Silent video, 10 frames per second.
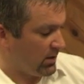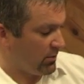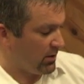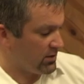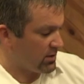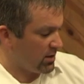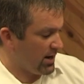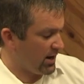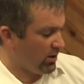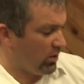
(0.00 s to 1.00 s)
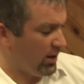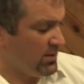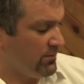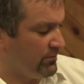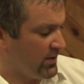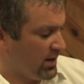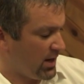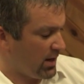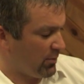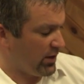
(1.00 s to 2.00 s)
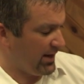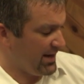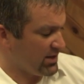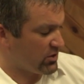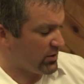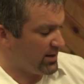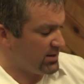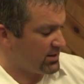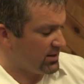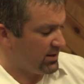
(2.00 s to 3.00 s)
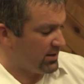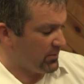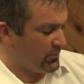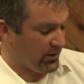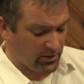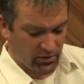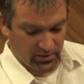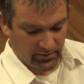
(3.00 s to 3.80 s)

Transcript: I'm going to turn that on, and I'm going to increase the pitch.